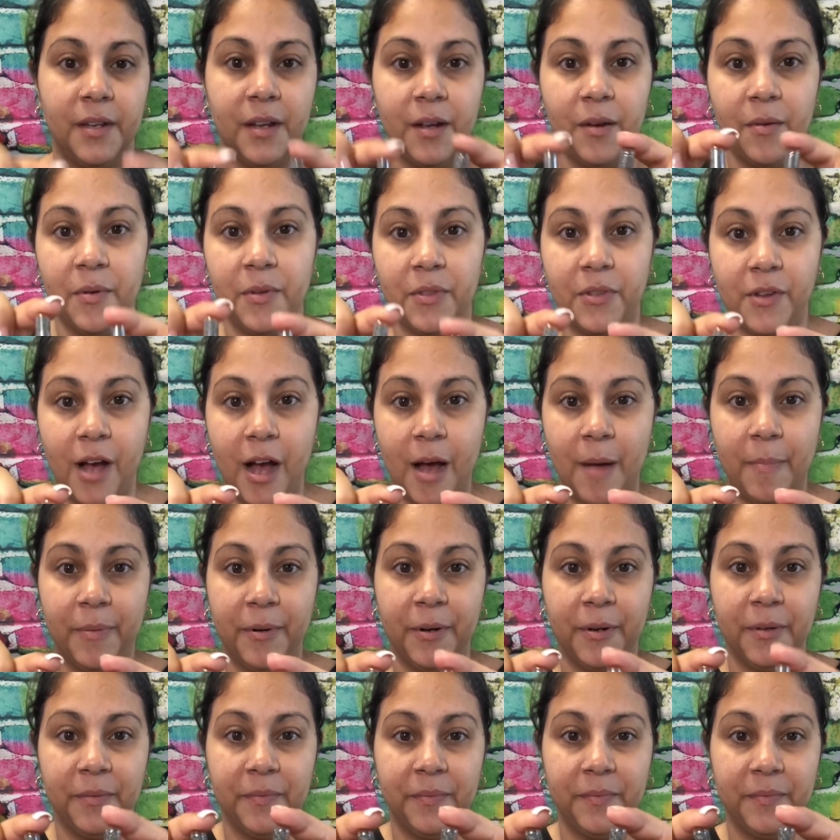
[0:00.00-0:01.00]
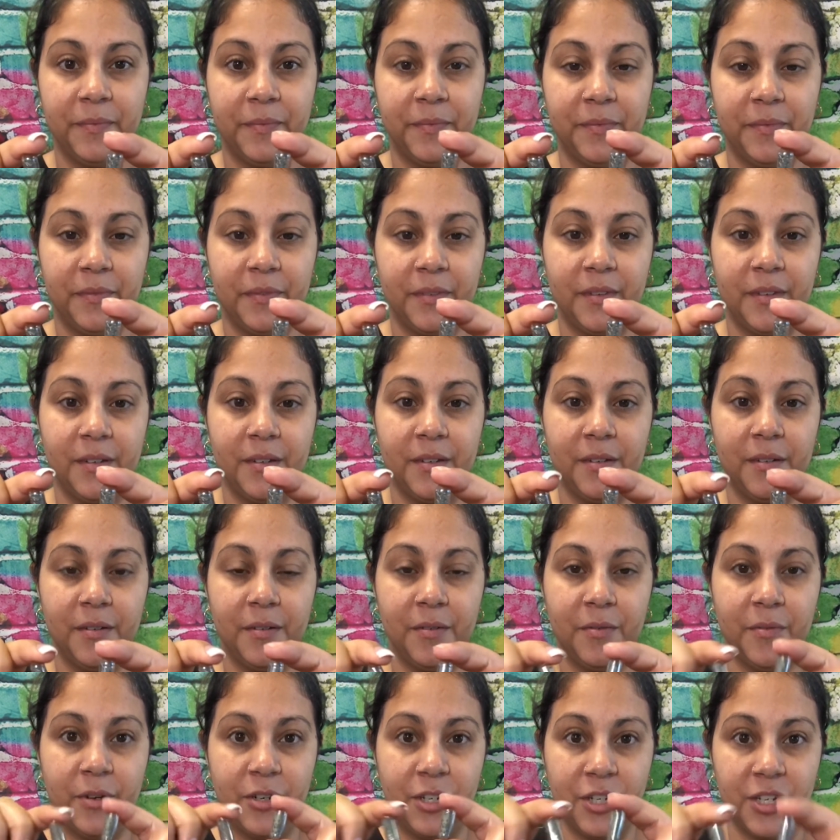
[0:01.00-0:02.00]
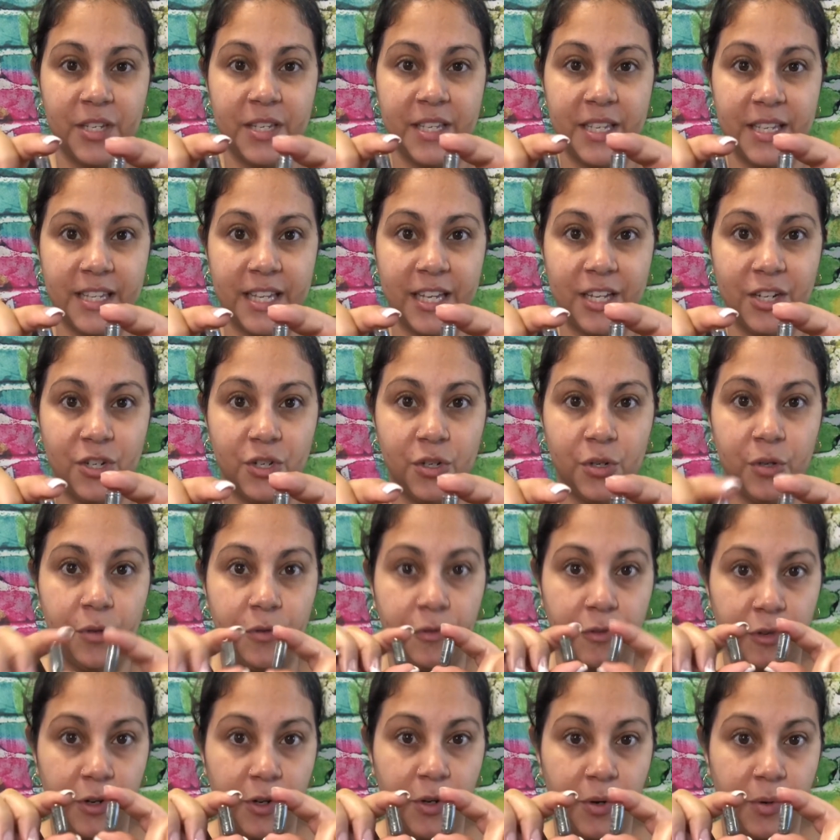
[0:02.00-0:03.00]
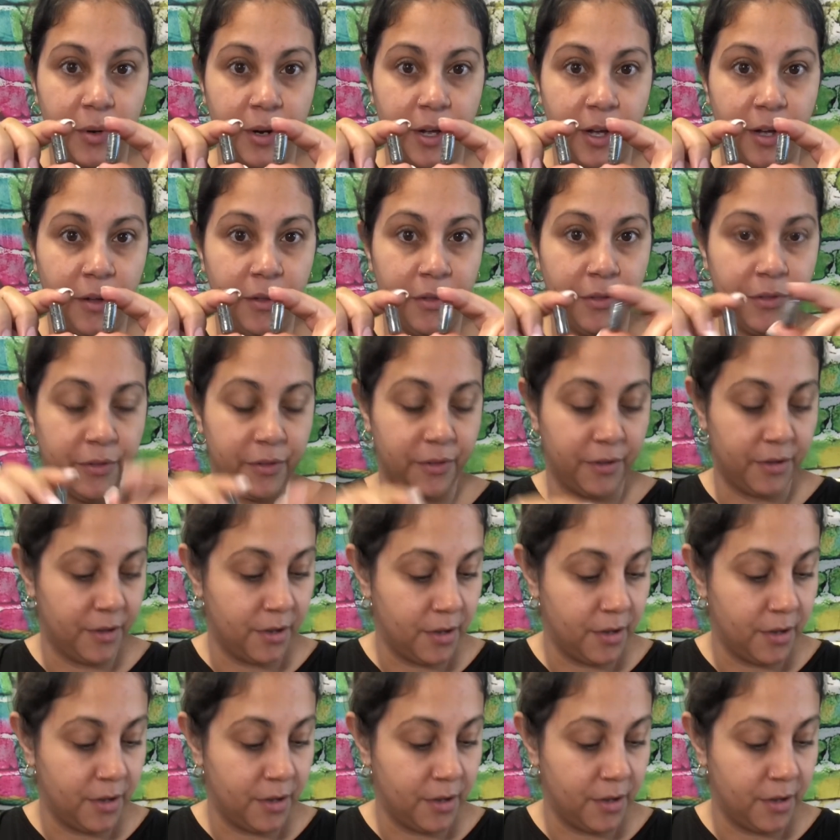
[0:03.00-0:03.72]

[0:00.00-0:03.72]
with copper, which is essential for goat health.